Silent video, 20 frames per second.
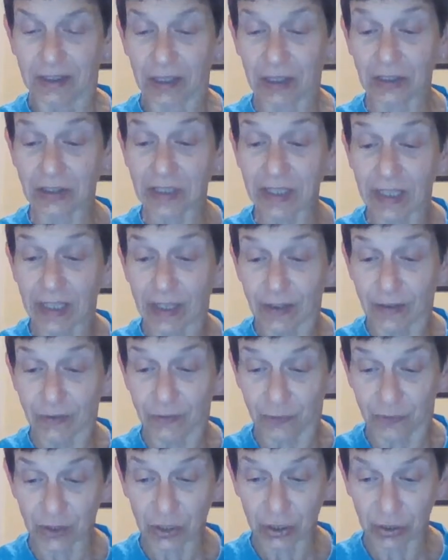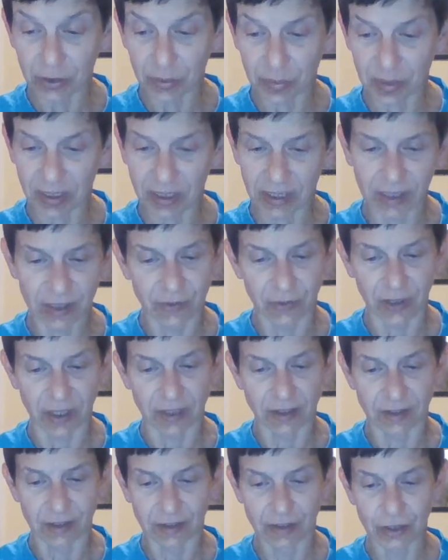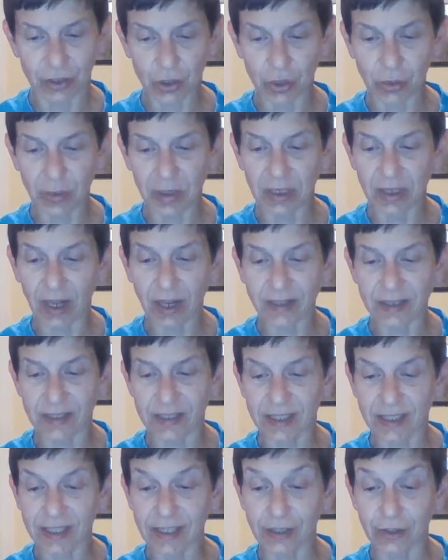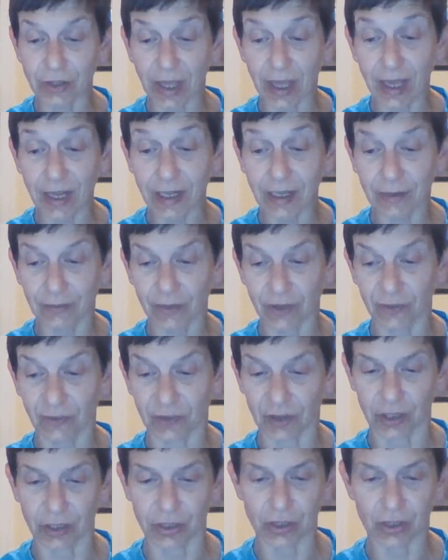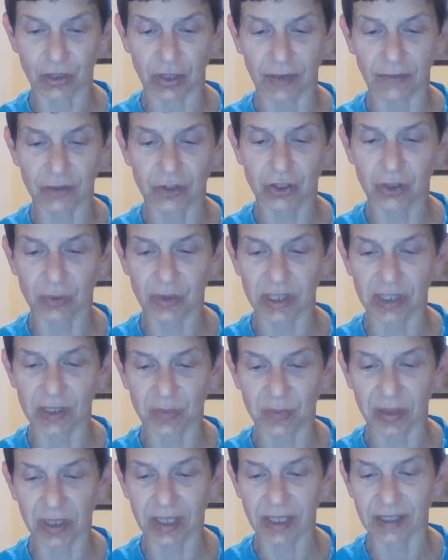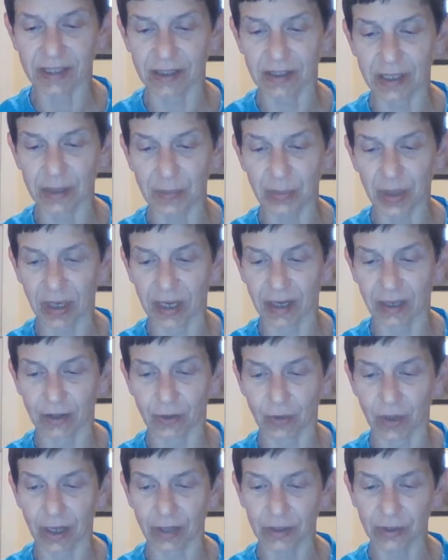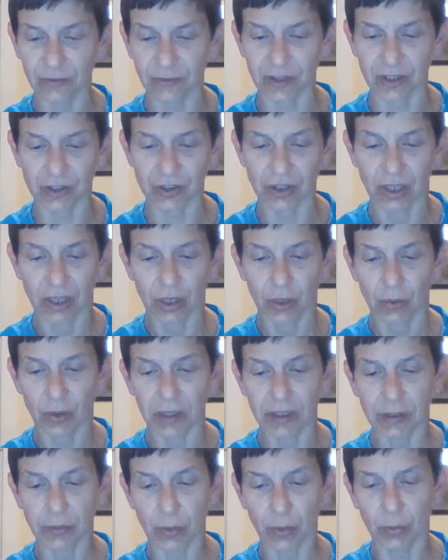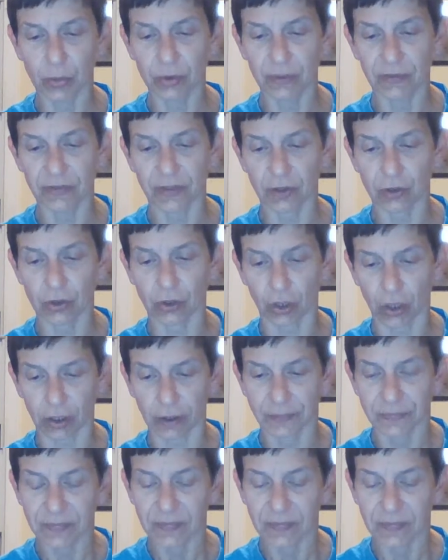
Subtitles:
Glee filled Petey's face. Determined not to steal any of the fun, Trevor squeezed Petey's limp hand around the fish while he removed the hook.